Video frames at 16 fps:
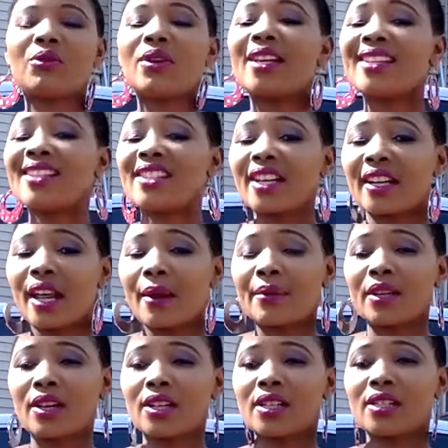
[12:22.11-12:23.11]
each other
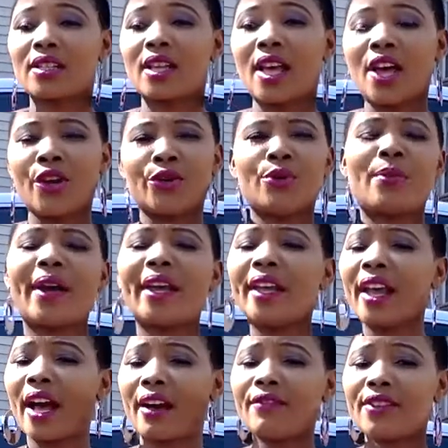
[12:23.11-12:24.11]
because you
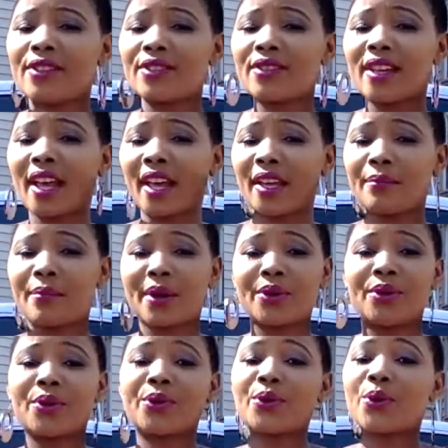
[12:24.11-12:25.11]
might have it today, but
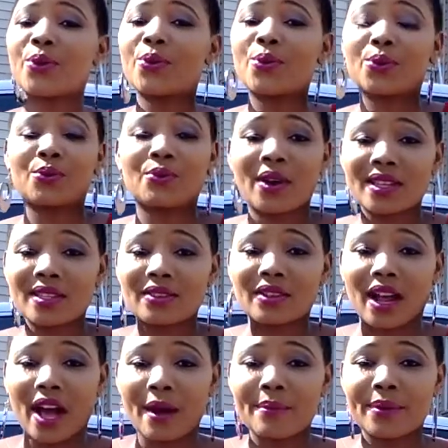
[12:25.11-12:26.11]
you don't know what's
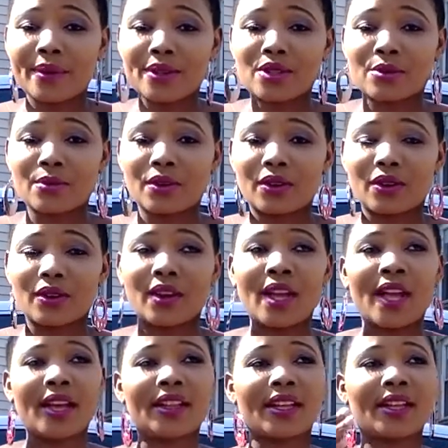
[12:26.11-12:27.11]
gonna happen tomorrow.
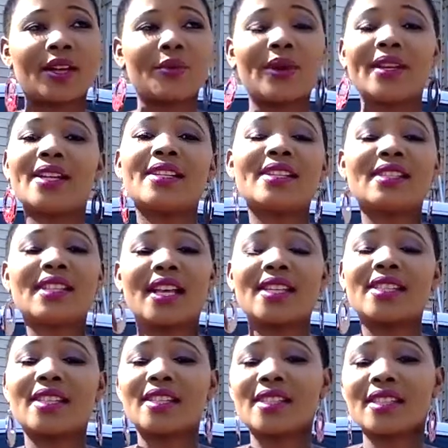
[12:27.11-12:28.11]
Like weather
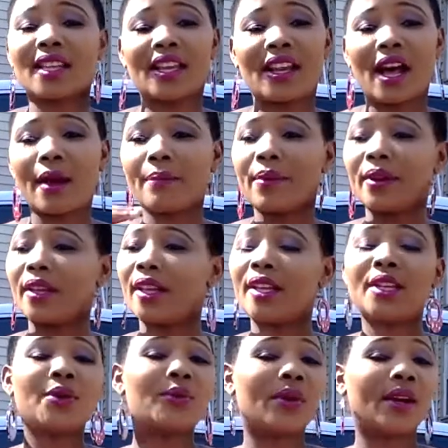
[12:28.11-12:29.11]
disasters can happen
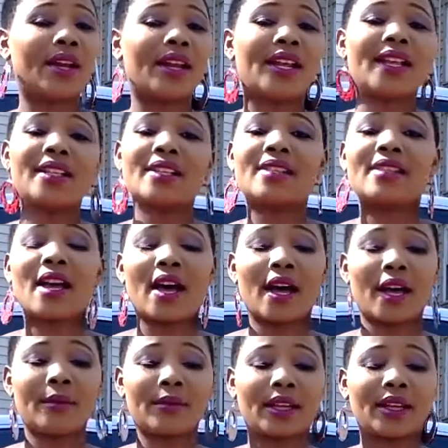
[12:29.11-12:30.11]
anywhere,
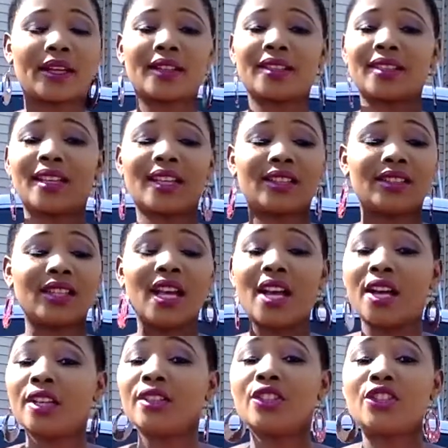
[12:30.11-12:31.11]
anytime. Like they can
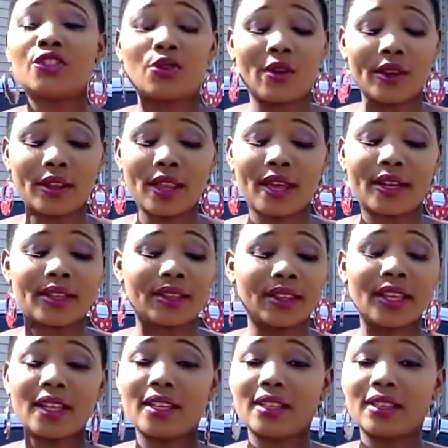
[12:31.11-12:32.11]
destroy a lot of
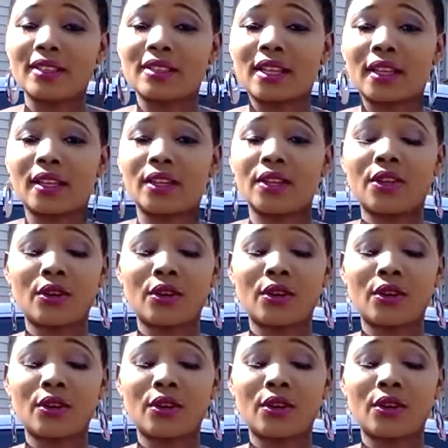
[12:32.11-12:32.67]
things. Like.